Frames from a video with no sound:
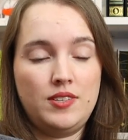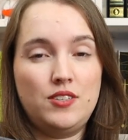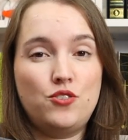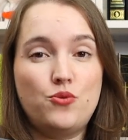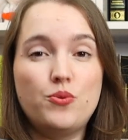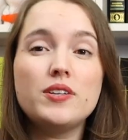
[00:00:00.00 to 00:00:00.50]

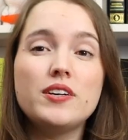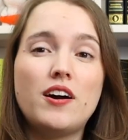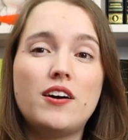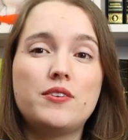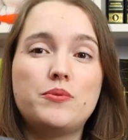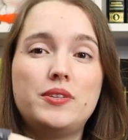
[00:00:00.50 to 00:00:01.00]
It's really
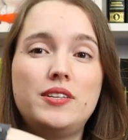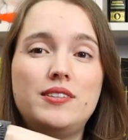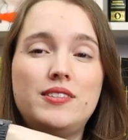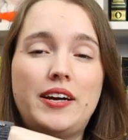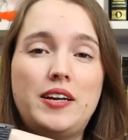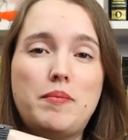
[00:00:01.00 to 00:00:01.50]
hard with the
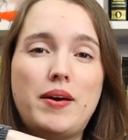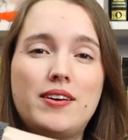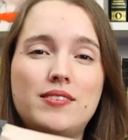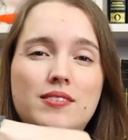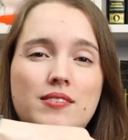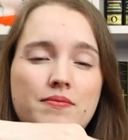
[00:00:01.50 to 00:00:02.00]
tiny
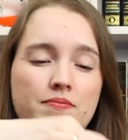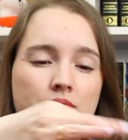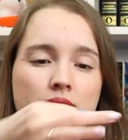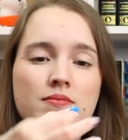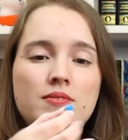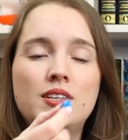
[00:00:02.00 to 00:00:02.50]
bags.
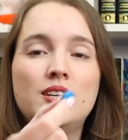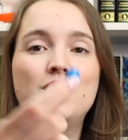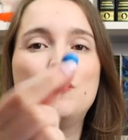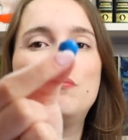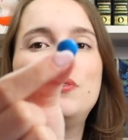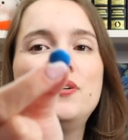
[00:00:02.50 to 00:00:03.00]

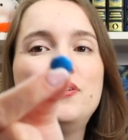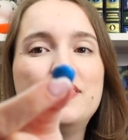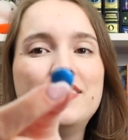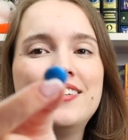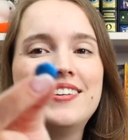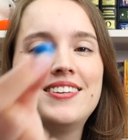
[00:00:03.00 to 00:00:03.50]
Blue.
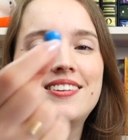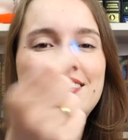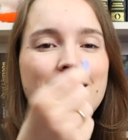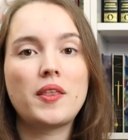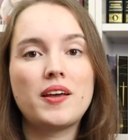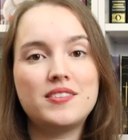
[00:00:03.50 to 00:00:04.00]

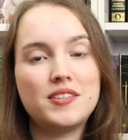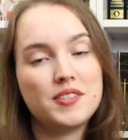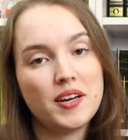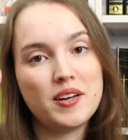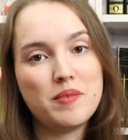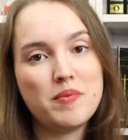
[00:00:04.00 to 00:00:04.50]
And the
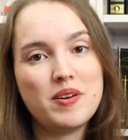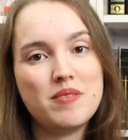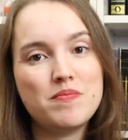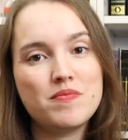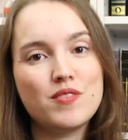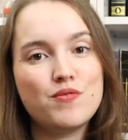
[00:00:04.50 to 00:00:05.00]
second
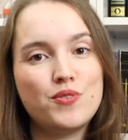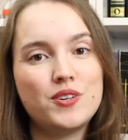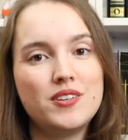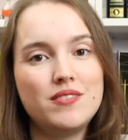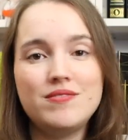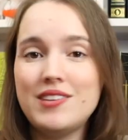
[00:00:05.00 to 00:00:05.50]
M&M for
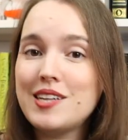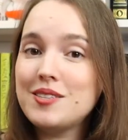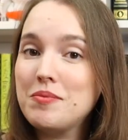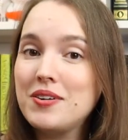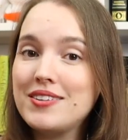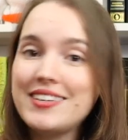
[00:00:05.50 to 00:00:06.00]
the last
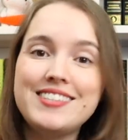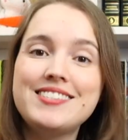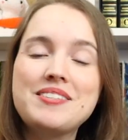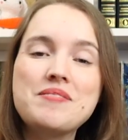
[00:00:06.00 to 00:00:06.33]
book is